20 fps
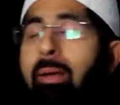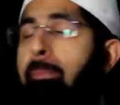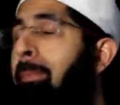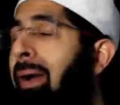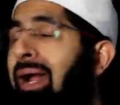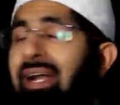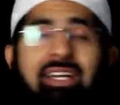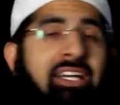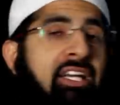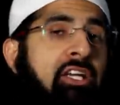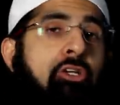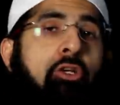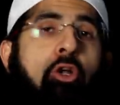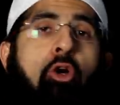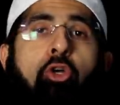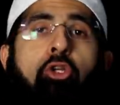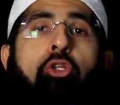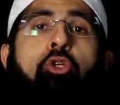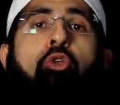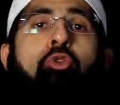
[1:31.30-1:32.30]
man did
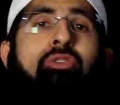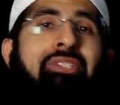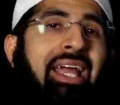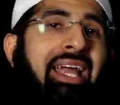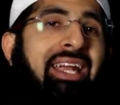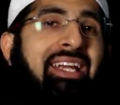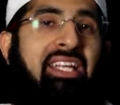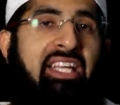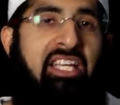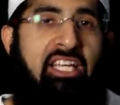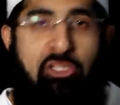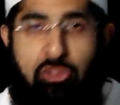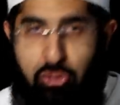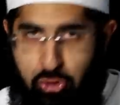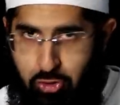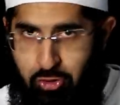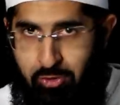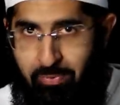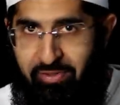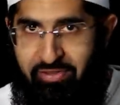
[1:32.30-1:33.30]
not use any
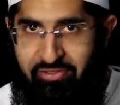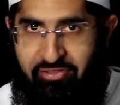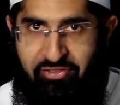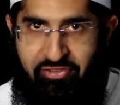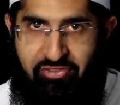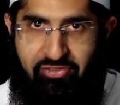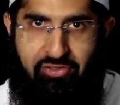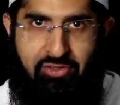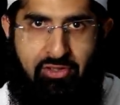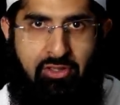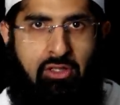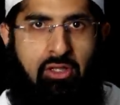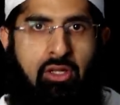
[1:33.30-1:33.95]
instruments,